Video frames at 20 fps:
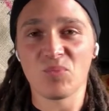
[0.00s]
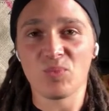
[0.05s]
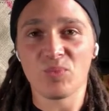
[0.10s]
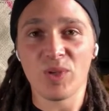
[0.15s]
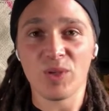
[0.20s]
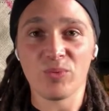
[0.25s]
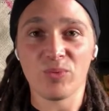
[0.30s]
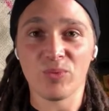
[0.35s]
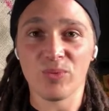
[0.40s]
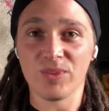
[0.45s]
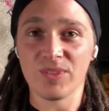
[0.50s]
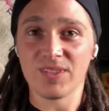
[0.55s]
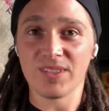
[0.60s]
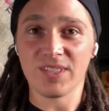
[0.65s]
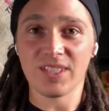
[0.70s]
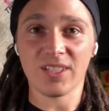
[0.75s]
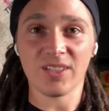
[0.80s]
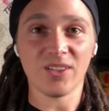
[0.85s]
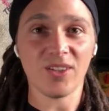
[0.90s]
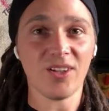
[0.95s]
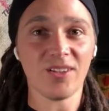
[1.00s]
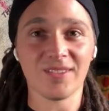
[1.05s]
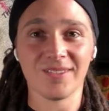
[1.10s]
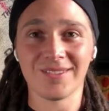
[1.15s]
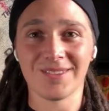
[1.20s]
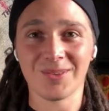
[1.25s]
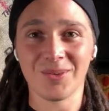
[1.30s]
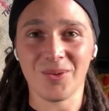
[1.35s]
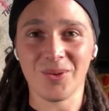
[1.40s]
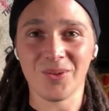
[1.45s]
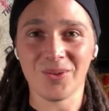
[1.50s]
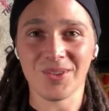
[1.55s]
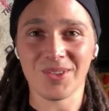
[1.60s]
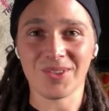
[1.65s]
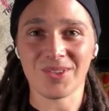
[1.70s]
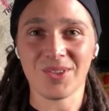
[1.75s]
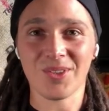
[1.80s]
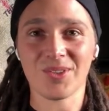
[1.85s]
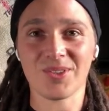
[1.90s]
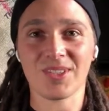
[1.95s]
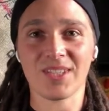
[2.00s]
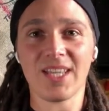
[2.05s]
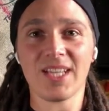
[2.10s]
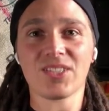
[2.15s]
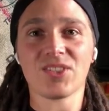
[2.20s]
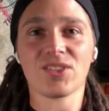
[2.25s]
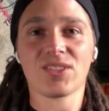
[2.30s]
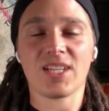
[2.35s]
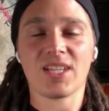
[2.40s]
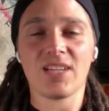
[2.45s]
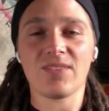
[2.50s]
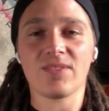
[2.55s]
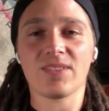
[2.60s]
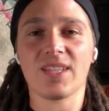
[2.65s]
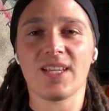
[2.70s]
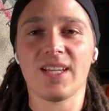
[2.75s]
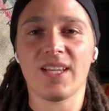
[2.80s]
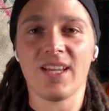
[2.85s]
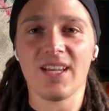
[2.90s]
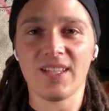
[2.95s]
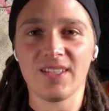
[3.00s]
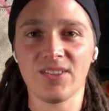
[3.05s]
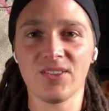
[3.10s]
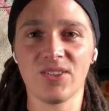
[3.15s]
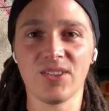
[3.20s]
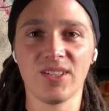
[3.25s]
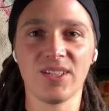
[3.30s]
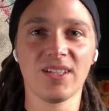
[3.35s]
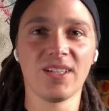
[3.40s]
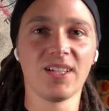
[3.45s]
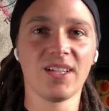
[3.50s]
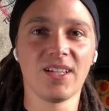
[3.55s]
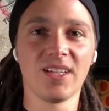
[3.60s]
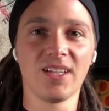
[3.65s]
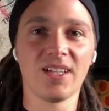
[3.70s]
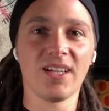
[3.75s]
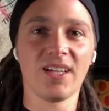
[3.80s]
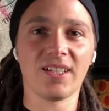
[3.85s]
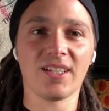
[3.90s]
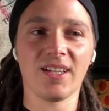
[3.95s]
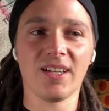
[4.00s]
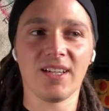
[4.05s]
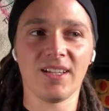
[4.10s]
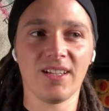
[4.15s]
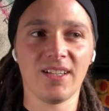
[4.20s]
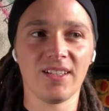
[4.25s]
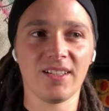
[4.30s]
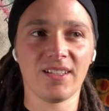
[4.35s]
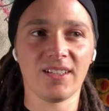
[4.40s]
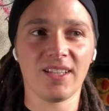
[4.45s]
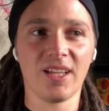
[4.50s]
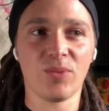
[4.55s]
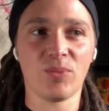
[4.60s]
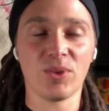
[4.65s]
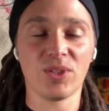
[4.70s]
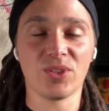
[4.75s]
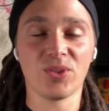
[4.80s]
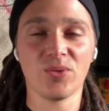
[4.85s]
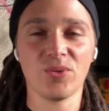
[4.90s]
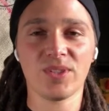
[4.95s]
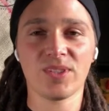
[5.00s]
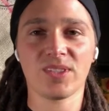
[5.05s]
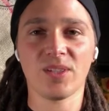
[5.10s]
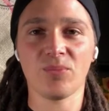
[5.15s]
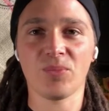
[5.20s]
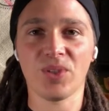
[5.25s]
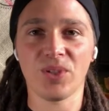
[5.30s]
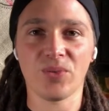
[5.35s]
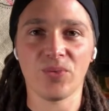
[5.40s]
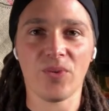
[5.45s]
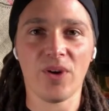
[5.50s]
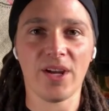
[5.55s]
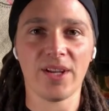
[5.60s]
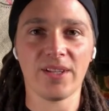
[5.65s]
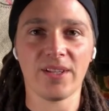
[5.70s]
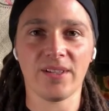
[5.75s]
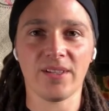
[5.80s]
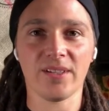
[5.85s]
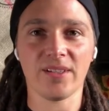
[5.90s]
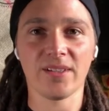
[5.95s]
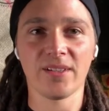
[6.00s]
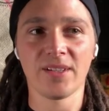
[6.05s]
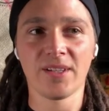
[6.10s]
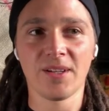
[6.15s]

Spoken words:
people would sing along to all the songs, and that just gave us that energy again that we're doing something right here.